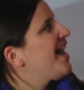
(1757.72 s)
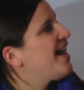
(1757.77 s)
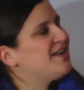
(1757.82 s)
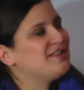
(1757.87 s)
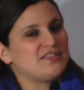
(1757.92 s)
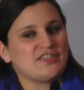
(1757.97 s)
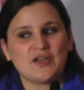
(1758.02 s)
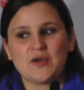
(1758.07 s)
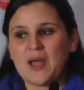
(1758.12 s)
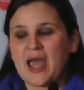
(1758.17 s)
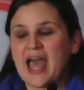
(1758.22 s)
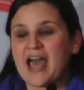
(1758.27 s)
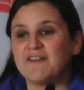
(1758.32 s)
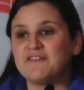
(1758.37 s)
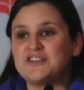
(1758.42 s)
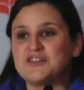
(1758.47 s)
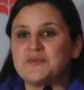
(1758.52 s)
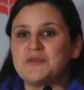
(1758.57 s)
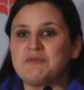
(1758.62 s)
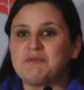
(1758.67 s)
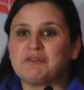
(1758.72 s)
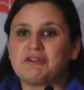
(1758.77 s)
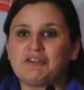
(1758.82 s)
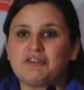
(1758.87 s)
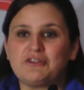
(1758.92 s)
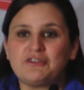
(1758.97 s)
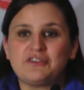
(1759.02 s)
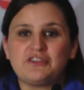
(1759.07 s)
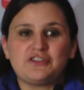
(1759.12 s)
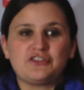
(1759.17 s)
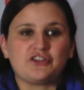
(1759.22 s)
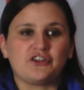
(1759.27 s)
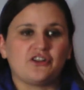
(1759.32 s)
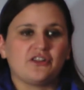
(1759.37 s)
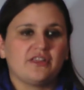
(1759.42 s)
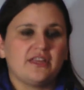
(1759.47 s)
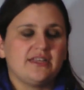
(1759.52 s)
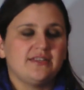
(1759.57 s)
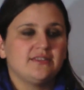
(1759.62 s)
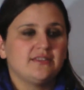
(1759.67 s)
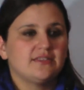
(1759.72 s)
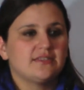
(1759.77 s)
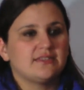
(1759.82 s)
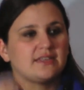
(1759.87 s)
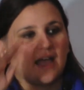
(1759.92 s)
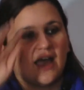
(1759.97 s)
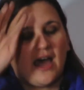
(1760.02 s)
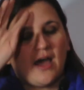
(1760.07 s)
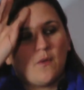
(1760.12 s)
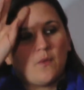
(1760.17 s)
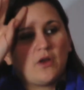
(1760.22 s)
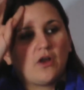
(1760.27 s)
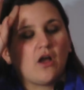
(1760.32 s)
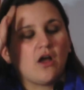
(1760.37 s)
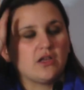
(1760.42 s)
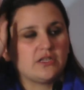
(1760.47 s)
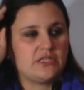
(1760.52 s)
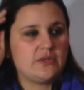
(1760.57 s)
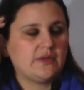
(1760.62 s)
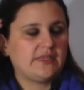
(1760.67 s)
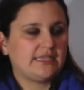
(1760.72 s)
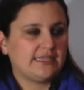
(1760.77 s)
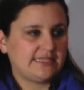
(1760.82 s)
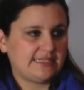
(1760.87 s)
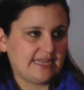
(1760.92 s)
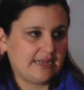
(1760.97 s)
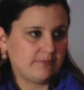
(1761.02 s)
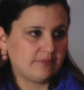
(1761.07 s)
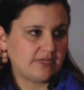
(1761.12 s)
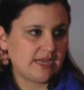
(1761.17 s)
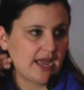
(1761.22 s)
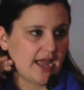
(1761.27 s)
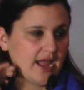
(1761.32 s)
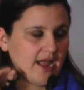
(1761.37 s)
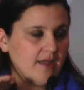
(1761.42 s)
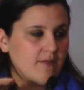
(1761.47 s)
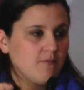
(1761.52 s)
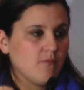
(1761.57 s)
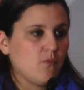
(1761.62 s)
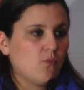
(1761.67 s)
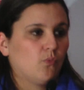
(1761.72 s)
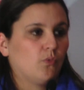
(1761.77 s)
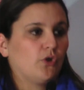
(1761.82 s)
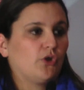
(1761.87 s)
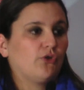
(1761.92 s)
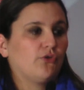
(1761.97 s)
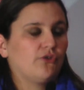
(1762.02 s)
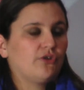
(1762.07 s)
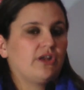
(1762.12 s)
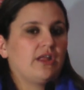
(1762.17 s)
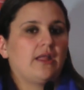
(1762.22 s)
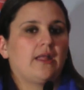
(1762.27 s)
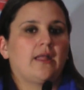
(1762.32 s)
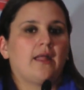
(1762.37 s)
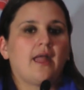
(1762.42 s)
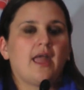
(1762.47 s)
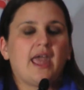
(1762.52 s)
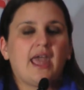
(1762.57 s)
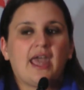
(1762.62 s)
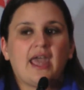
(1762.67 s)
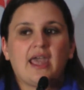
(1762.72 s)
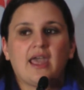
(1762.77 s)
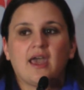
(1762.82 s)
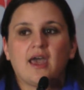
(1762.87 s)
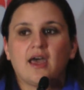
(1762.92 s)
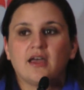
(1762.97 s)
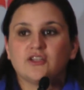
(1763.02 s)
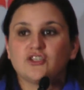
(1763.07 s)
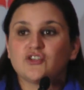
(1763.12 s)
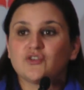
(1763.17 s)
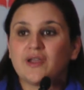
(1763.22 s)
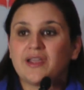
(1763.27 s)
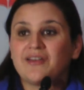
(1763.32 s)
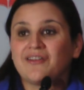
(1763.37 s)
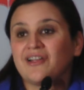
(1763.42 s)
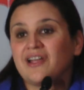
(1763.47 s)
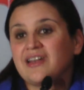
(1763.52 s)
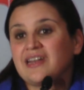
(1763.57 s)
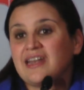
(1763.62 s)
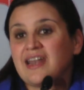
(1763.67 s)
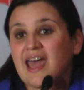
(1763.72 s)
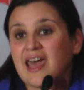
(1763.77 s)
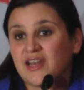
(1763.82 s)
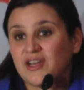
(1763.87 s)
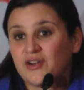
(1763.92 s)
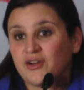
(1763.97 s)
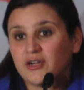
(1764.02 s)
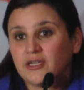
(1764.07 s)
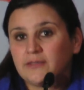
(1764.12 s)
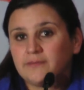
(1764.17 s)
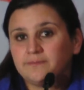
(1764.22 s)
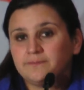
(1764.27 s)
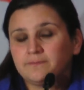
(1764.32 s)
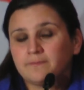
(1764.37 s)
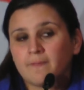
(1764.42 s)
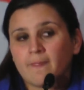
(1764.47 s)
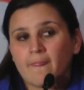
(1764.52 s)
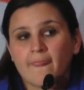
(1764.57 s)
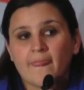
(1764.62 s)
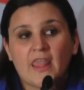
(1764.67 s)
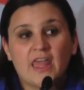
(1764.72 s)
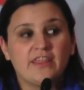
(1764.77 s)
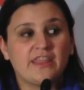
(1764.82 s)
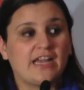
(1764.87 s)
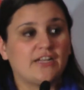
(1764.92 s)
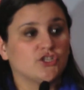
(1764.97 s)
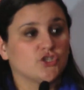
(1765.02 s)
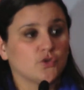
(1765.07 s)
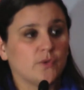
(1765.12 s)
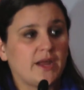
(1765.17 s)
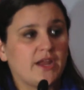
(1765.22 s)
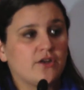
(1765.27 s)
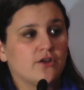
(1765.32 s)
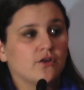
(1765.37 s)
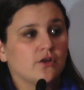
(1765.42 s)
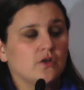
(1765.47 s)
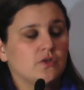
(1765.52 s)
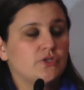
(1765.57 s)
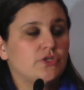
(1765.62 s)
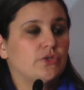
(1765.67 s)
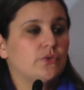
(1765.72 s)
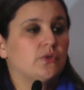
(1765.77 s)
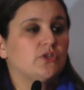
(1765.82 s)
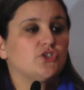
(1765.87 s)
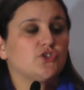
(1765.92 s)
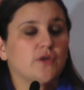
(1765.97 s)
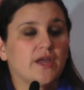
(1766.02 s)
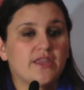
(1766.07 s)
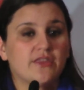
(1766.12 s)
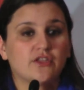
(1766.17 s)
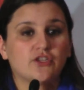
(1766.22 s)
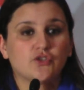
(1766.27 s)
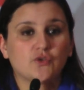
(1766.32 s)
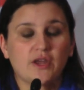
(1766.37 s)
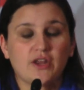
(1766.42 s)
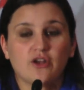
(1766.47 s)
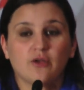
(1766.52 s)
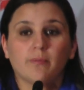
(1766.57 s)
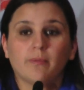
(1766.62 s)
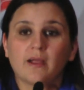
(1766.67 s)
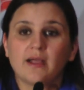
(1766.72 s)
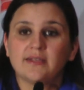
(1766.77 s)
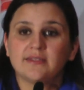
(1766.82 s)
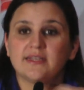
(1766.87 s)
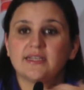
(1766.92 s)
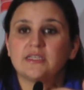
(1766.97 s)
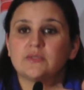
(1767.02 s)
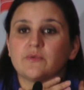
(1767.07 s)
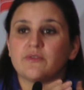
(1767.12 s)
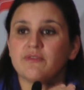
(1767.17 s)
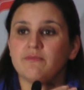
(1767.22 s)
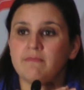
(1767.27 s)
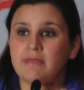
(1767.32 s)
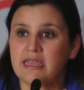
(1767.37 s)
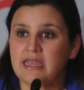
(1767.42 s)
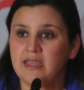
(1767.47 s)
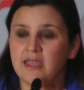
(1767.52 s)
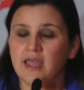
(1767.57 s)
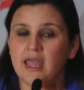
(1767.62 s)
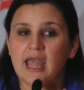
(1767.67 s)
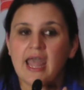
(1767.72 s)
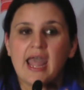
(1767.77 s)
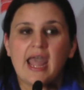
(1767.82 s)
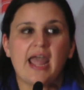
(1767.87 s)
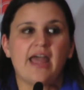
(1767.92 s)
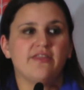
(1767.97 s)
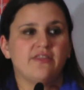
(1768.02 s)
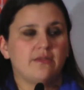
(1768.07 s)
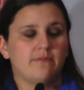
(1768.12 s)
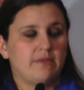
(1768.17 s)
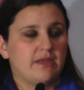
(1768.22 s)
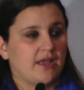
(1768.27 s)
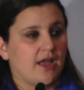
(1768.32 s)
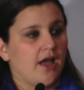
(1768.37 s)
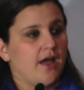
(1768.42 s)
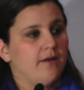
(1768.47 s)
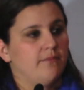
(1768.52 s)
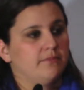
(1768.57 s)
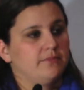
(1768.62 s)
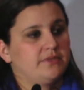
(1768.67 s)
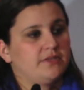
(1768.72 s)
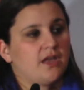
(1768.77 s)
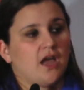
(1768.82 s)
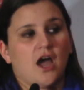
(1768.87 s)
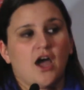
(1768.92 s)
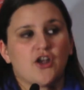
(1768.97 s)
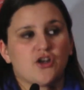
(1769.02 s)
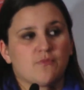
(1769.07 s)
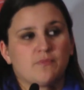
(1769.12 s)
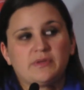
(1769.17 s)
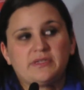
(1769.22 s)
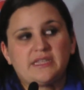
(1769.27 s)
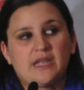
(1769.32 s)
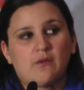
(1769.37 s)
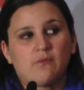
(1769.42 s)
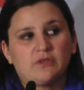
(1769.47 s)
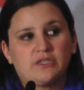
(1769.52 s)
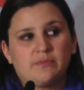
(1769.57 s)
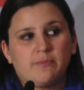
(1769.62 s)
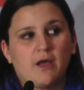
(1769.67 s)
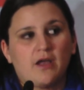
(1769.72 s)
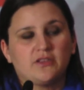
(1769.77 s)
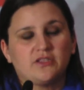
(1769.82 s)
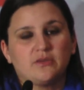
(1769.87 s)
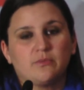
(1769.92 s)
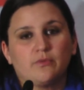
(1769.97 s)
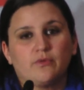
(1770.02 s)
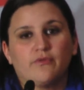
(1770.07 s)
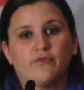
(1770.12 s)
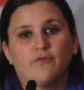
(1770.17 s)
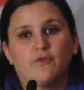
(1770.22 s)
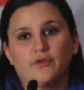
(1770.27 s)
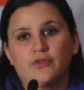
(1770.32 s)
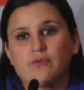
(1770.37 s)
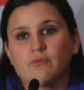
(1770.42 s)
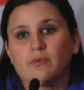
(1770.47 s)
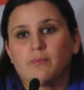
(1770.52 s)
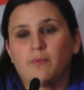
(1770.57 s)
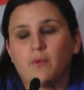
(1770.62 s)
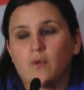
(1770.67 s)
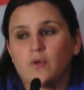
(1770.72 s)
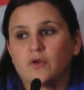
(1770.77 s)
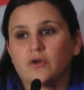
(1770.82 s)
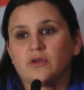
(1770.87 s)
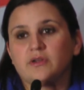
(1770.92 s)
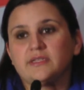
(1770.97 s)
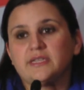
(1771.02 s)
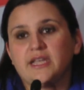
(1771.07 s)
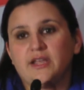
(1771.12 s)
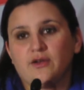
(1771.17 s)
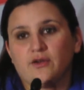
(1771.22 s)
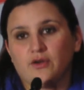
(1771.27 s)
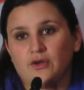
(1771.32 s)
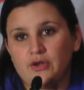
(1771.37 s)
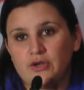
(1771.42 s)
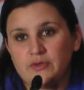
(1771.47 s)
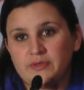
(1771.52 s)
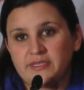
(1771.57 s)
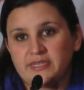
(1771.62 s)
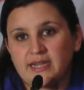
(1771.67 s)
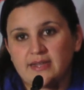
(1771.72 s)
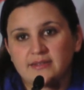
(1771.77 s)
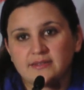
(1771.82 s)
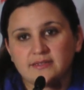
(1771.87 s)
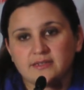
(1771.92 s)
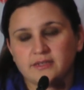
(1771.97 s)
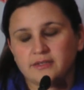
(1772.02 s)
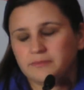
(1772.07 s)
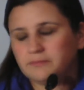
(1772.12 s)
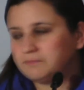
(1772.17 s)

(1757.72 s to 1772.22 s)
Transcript: So after we recruit the journalists, we're also at the same time recruiting a trainer and an editor. That trainer goes through a train-the-trainer process with me and then becomes 100% responsible for the reporters in her news desk.